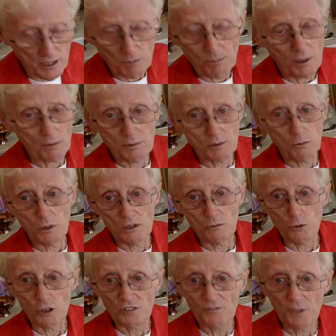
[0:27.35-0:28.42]
It probably won't
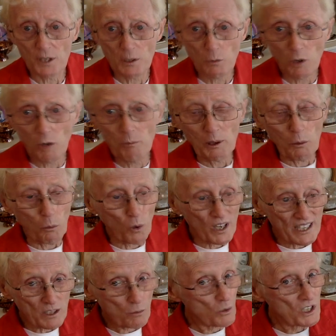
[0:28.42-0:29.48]
work very well, but
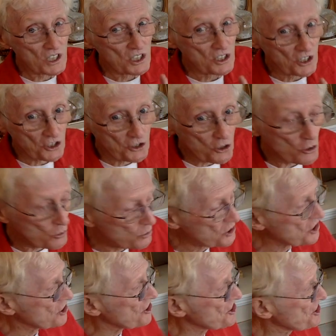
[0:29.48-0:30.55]
what I wanted to do was
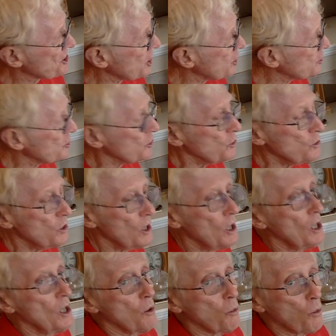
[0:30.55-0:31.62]
to show you
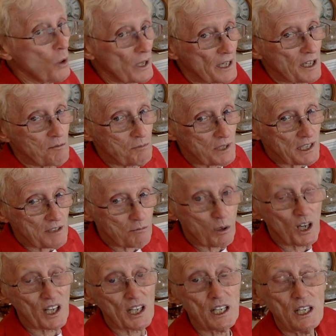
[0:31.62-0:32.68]
what I mean
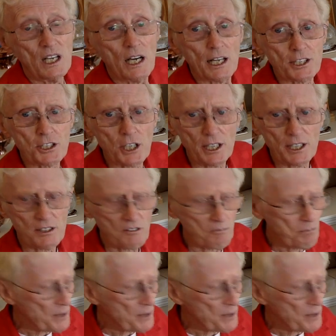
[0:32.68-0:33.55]
by a chain of